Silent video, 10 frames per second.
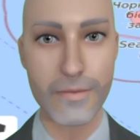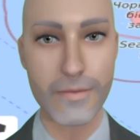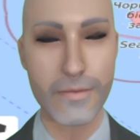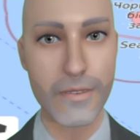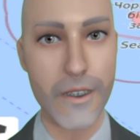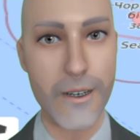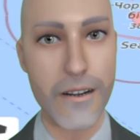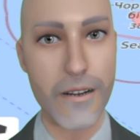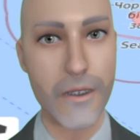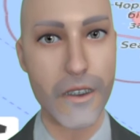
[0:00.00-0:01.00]
You can see
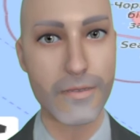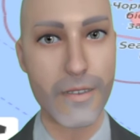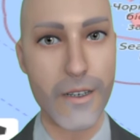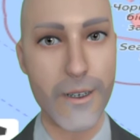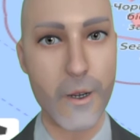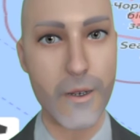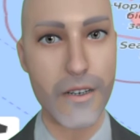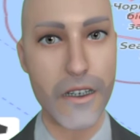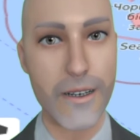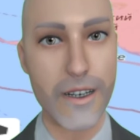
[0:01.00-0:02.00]
here. This is where the
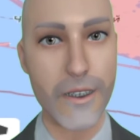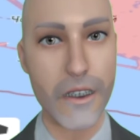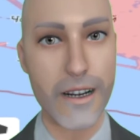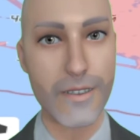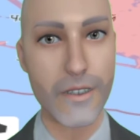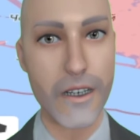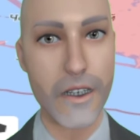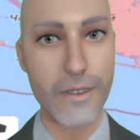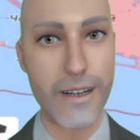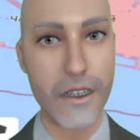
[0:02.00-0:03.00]
Ukrainians have
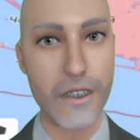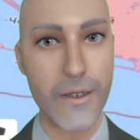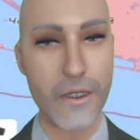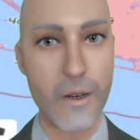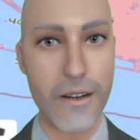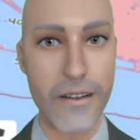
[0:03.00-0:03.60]
taken back territory.